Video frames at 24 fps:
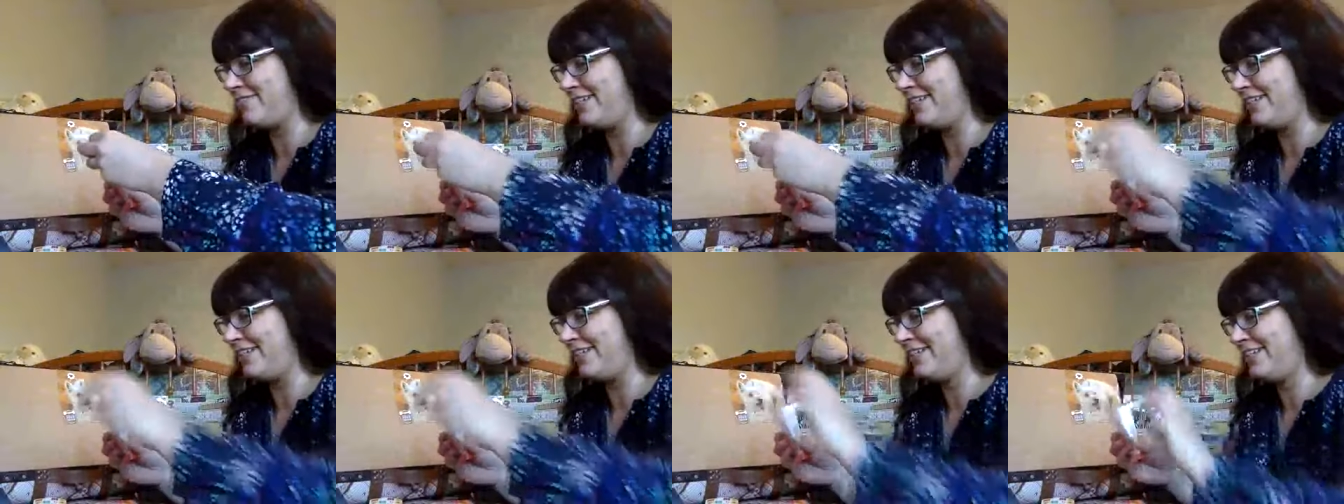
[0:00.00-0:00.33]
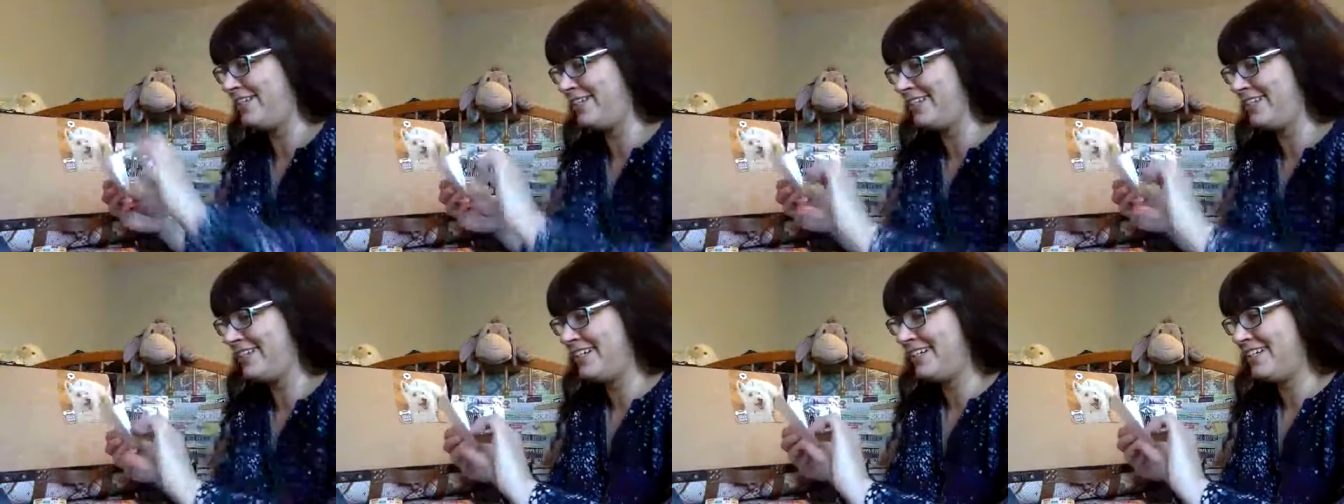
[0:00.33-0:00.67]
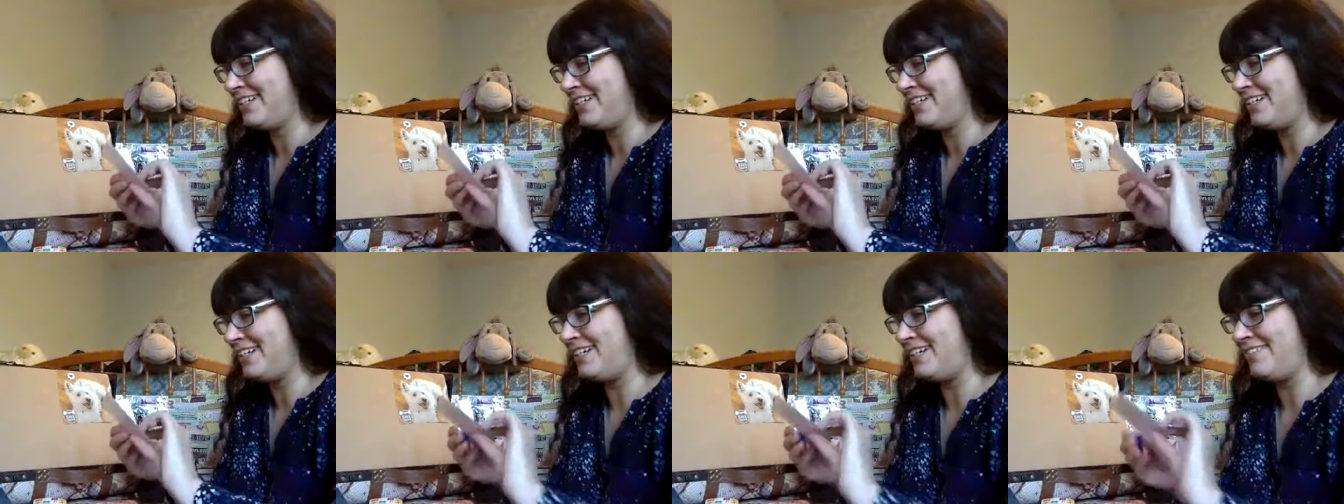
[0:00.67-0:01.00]
one.
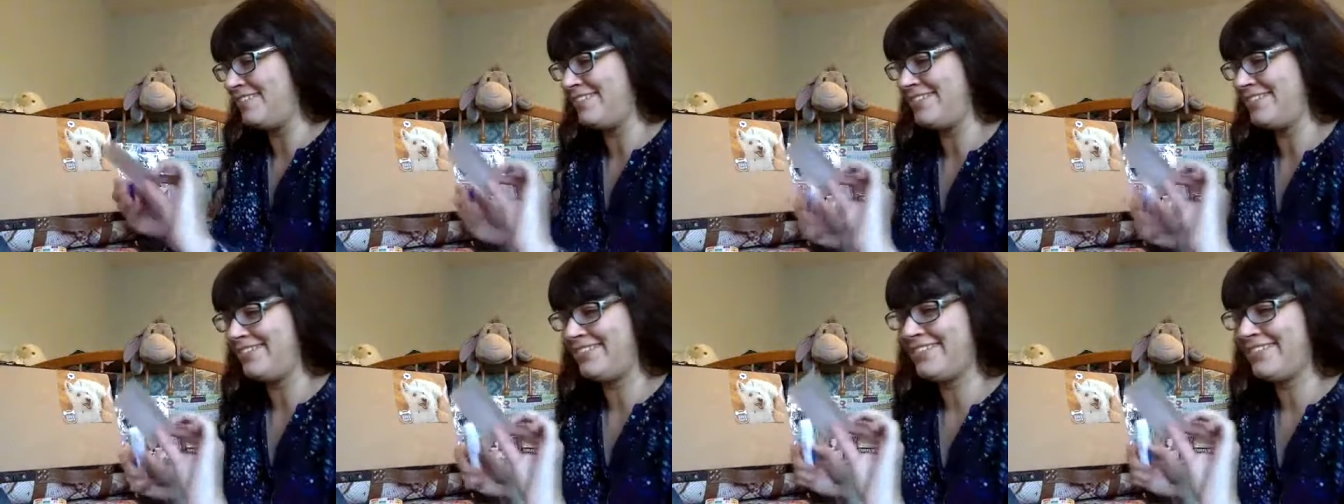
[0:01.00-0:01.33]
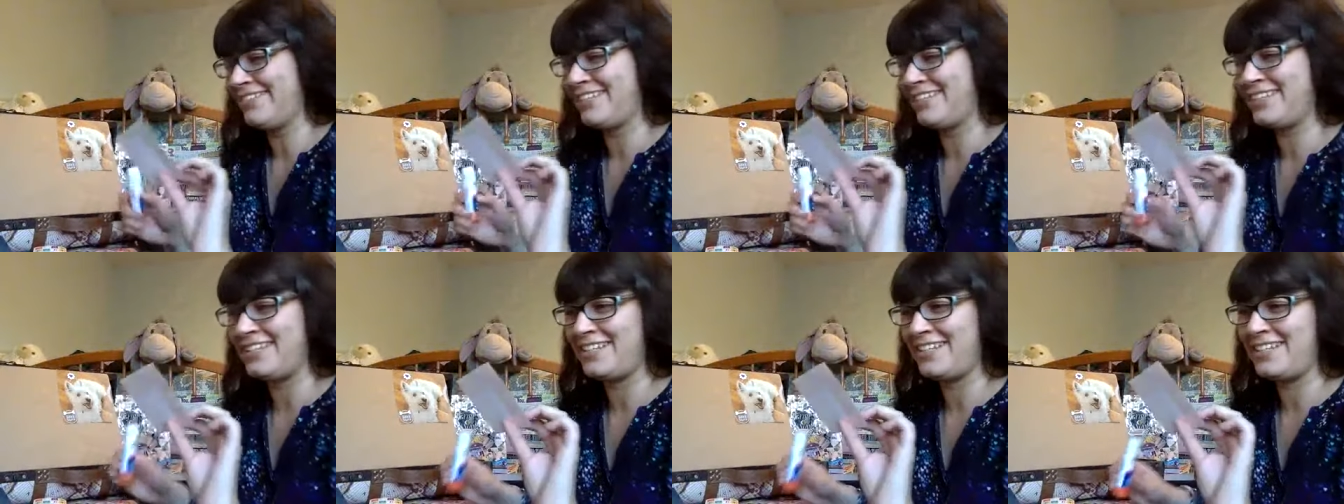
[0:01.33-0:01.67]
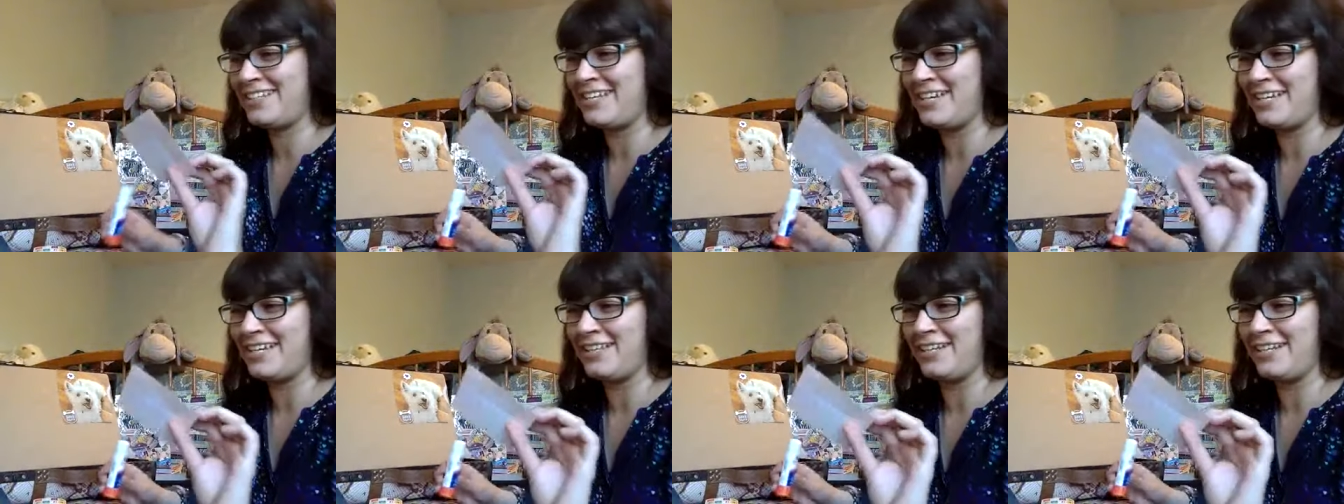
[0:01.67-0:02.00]
Our
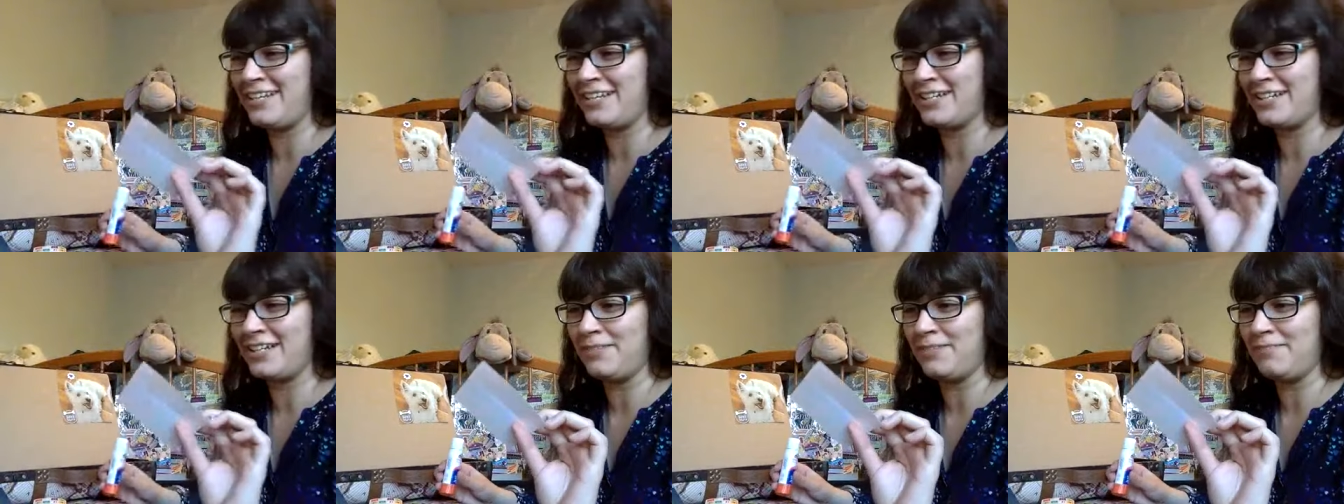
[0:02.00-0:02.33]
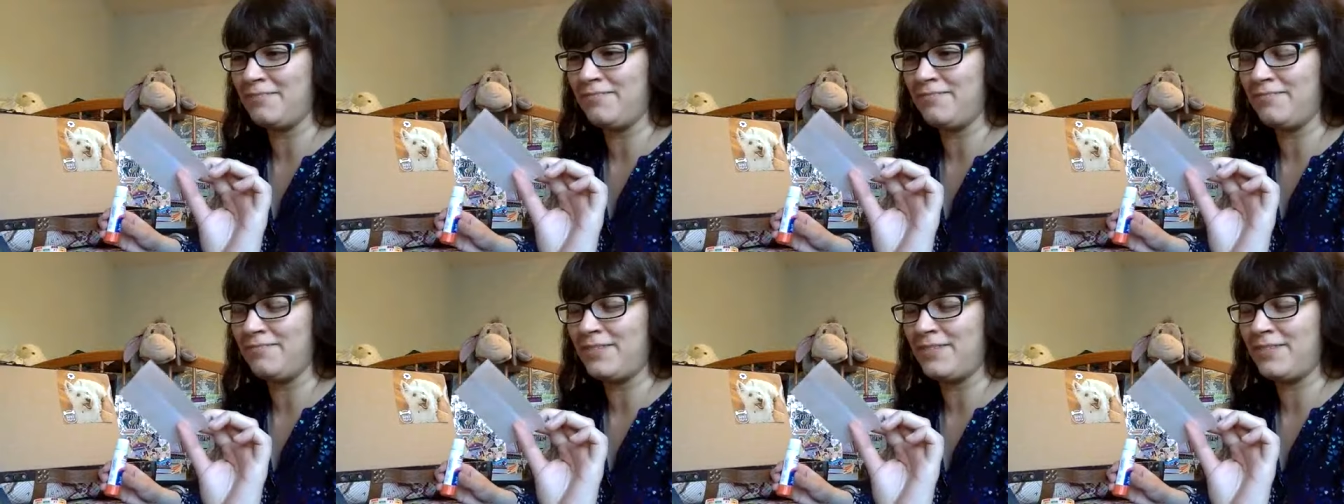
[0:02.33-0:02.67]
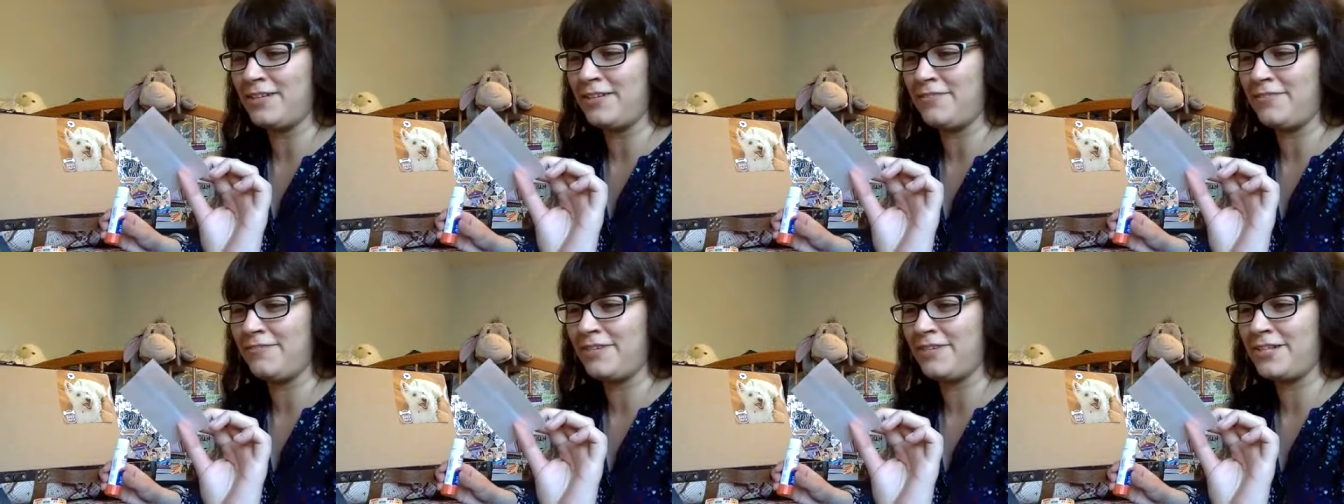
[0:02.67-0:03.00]
Yeah, like
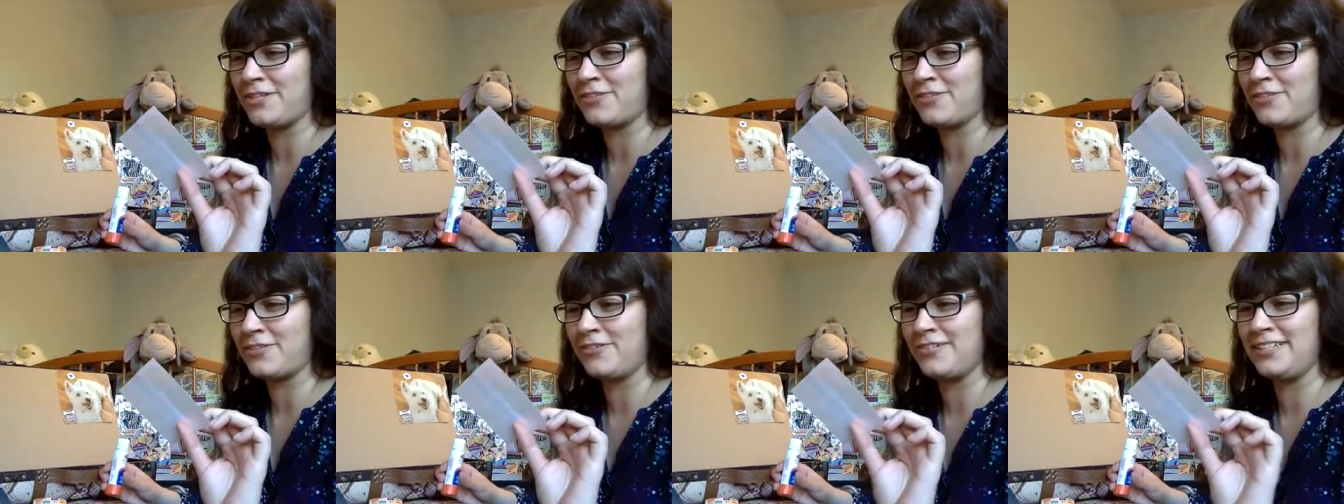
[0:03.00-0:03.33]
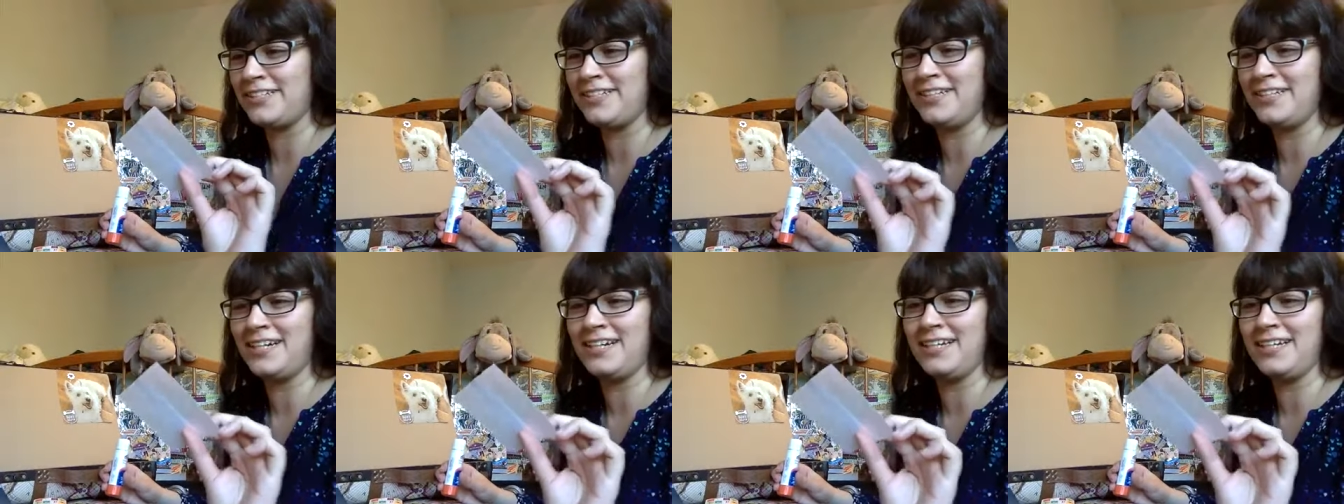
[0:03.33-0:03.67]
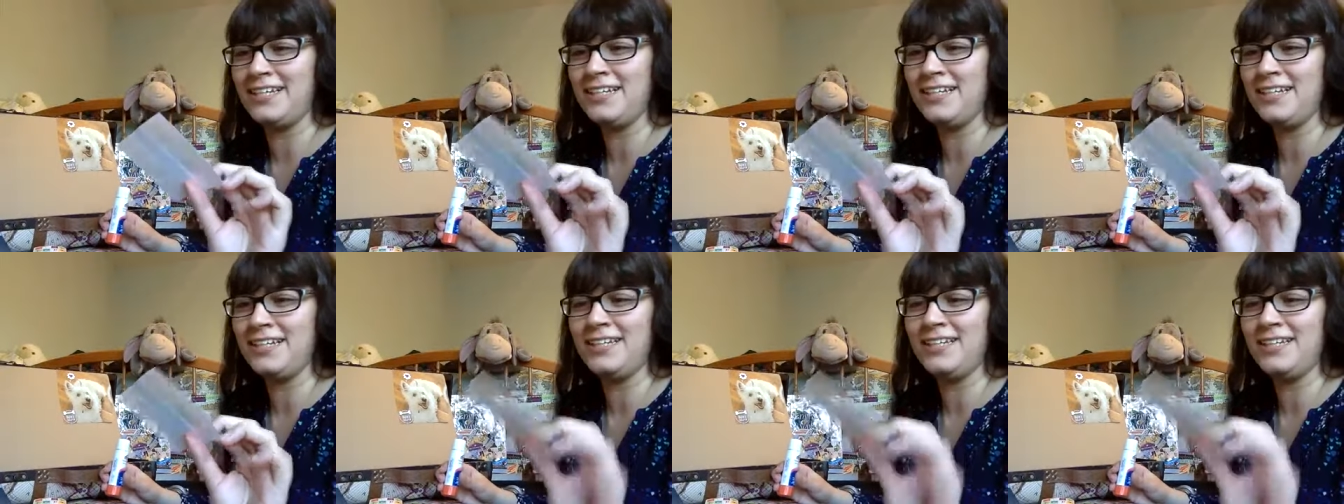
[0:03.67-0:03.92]
my friends Corinne and I,